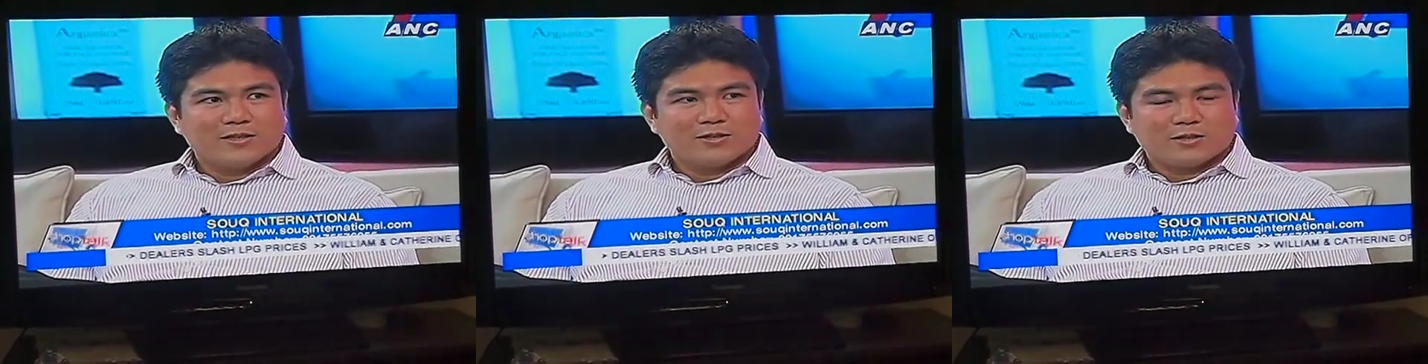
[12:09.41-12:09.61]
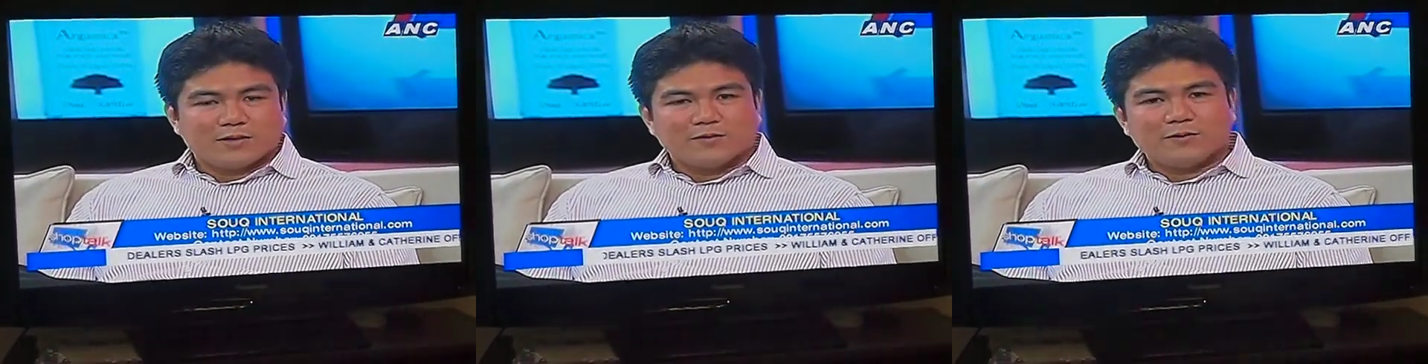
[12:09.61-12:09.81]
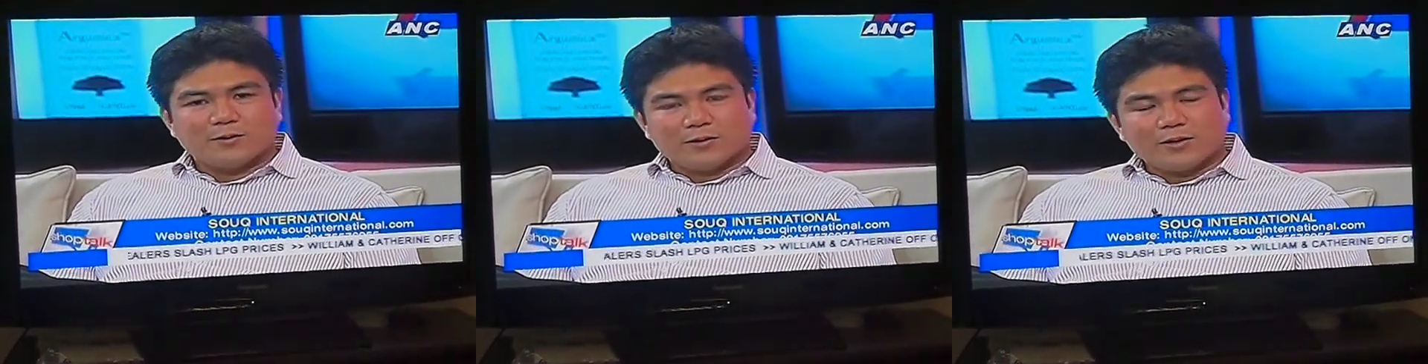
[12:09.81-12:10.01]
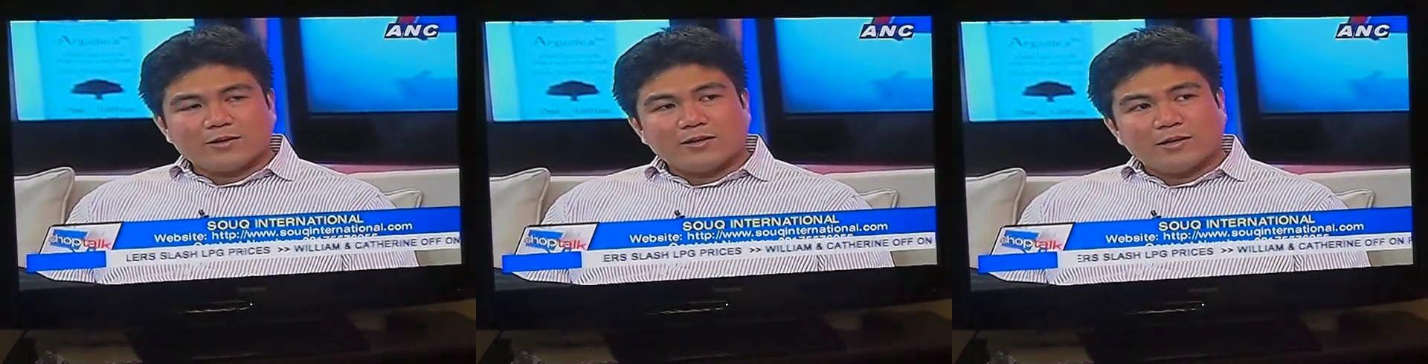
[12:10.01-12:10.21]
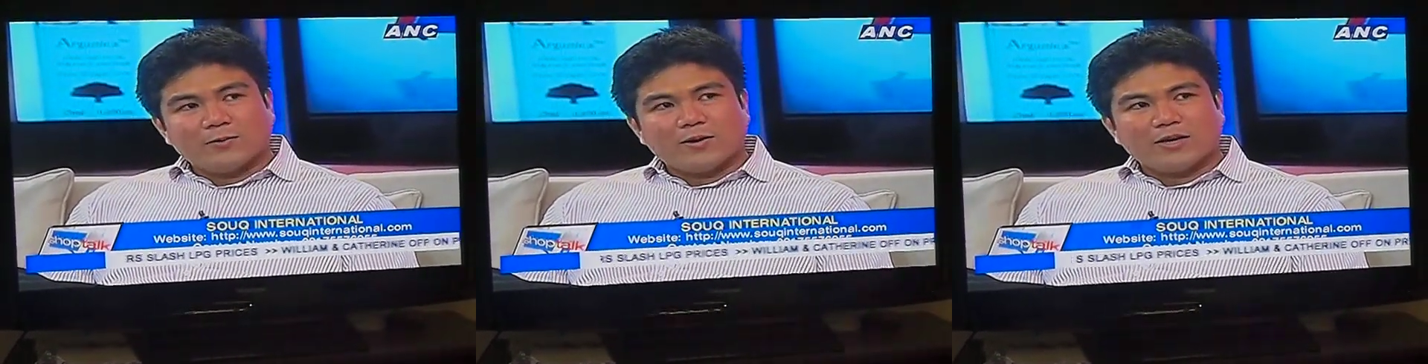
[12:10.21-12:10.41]
So if you
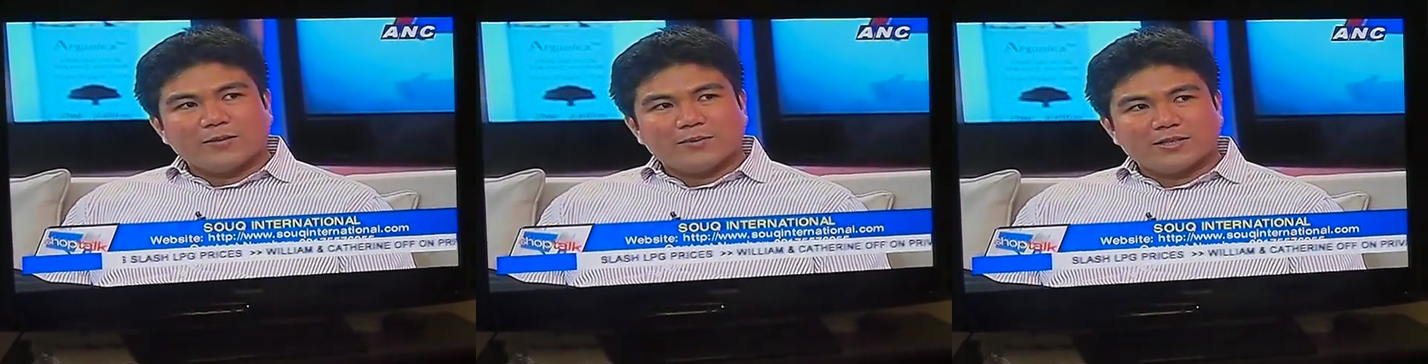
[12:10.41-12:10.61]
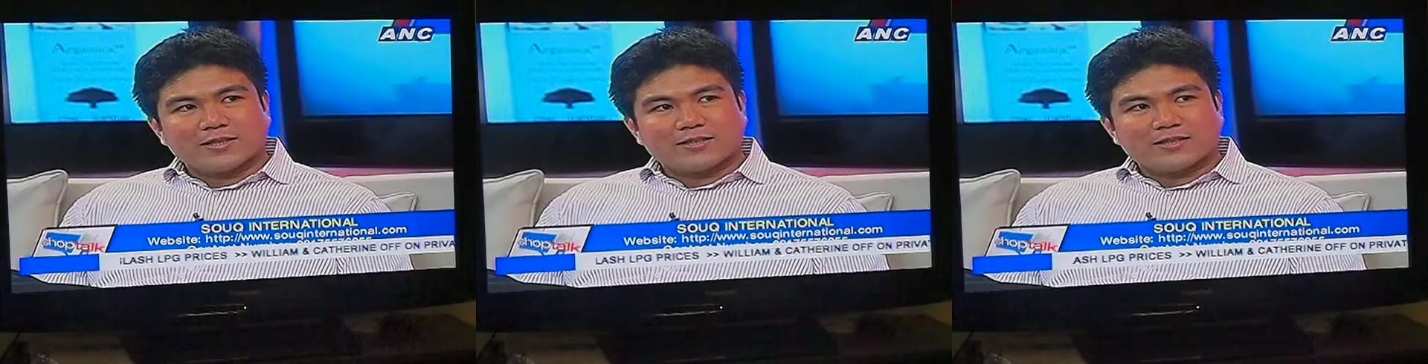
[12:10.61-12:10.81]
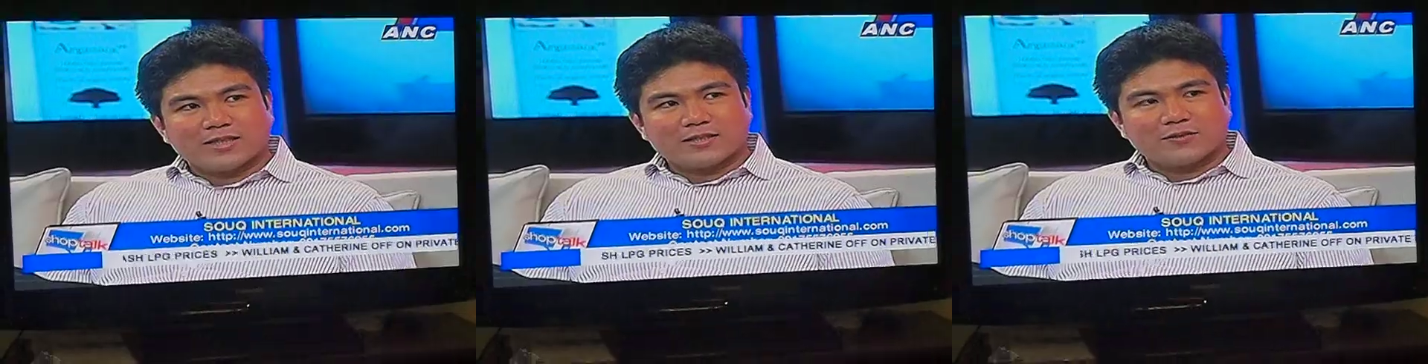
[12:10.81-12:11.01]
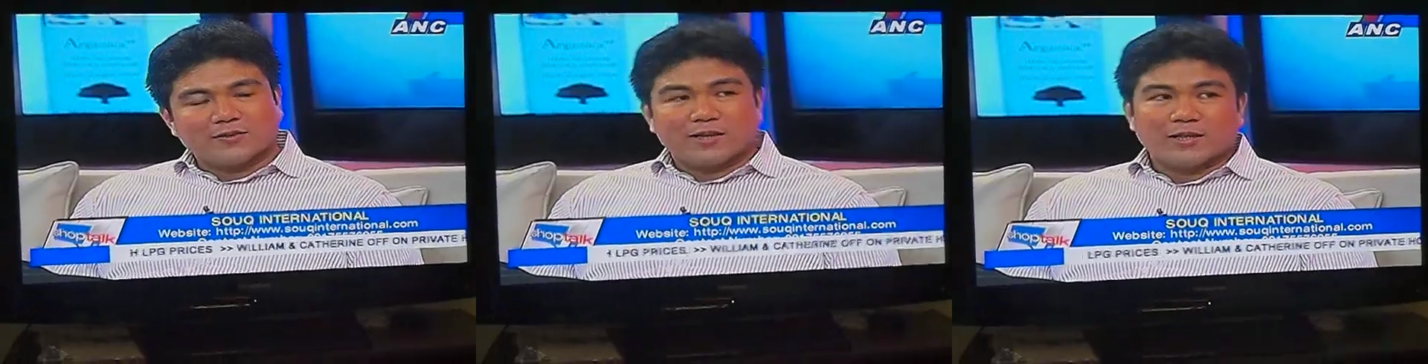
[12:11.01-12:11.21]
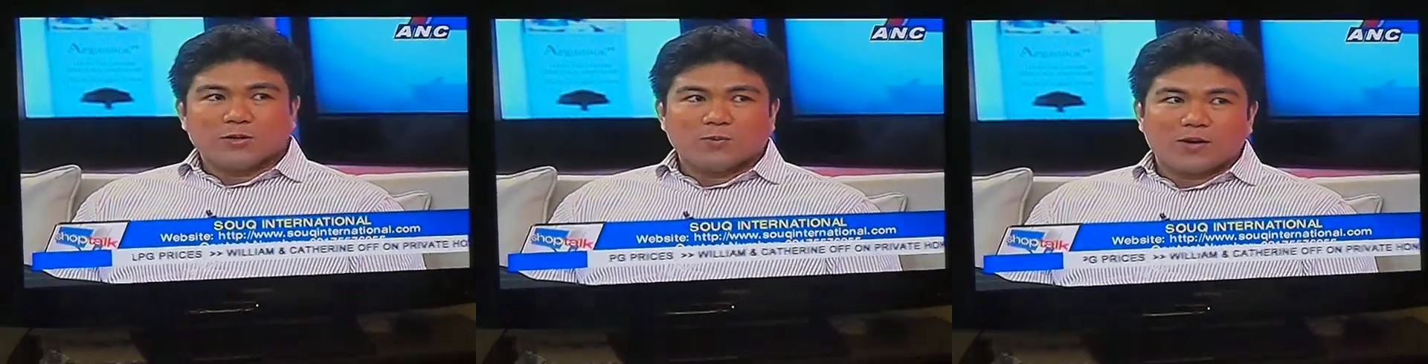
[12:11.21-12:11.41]
really want to be
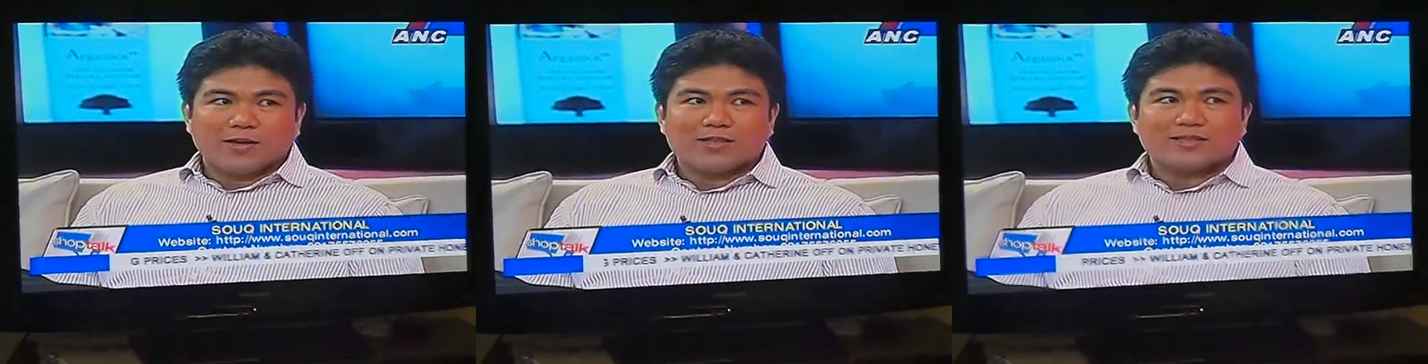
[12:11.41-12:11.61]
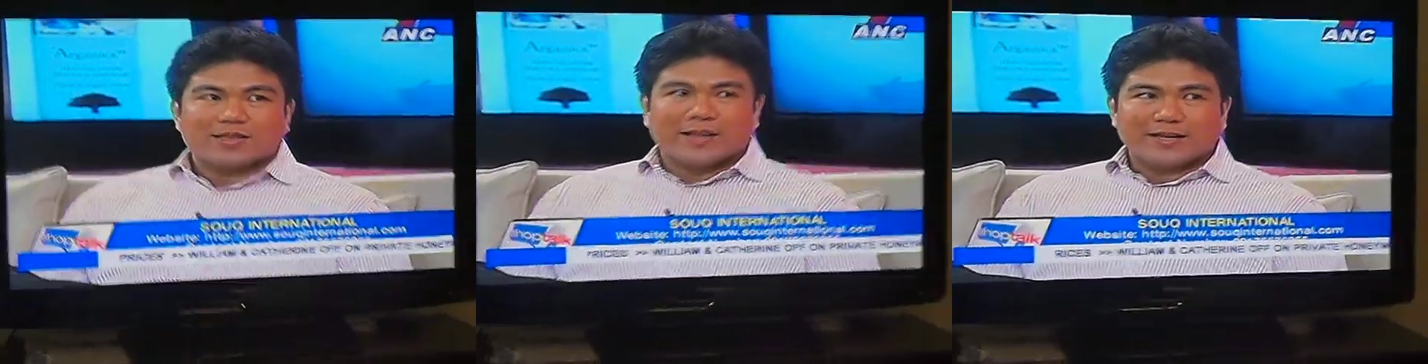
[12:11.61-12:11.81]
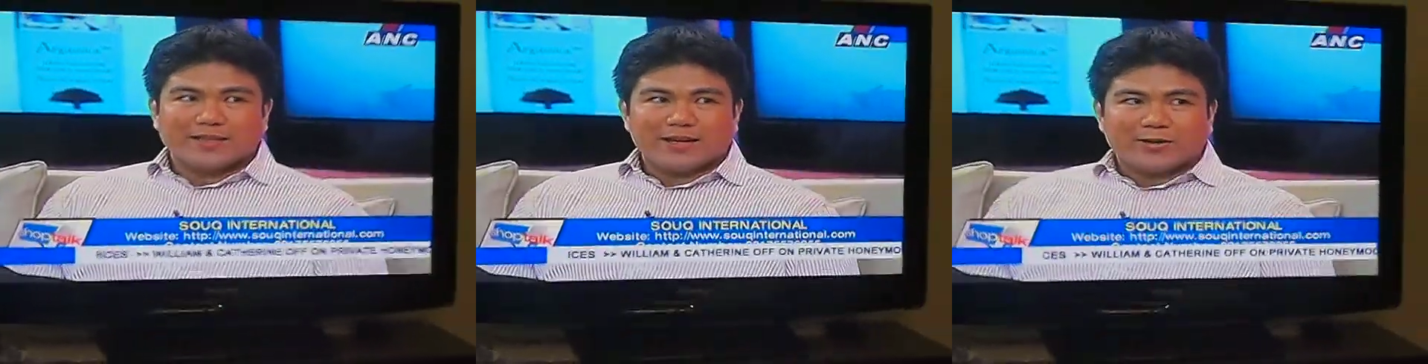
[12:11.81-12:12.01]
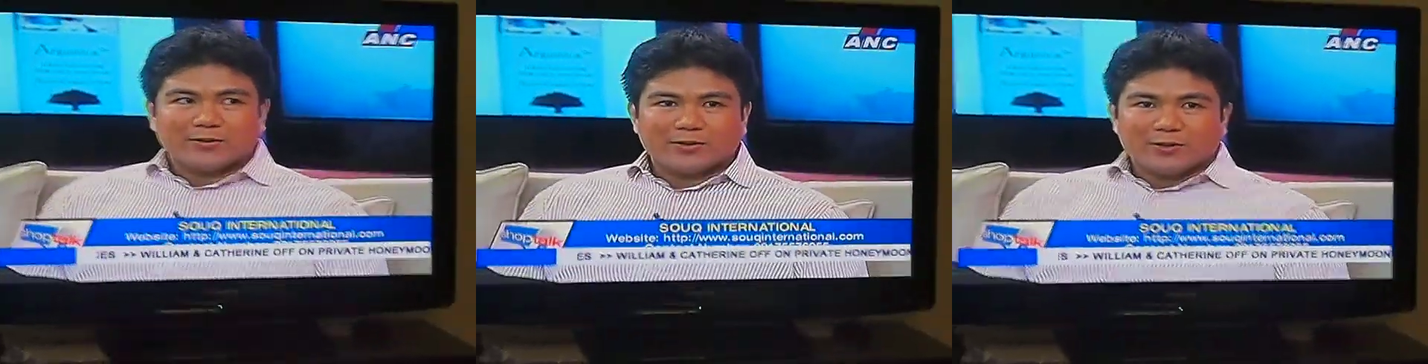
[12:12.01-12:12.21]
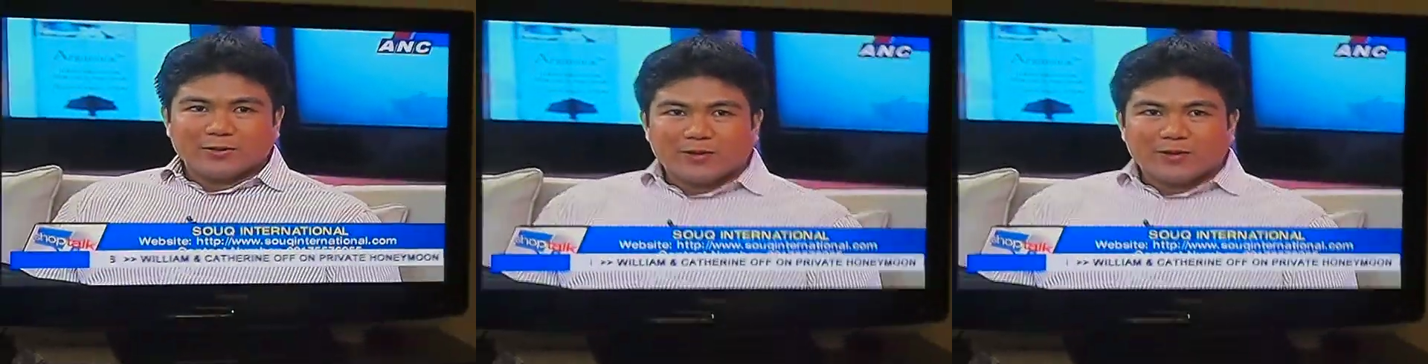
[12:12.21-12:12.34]
successful and you want to stand out,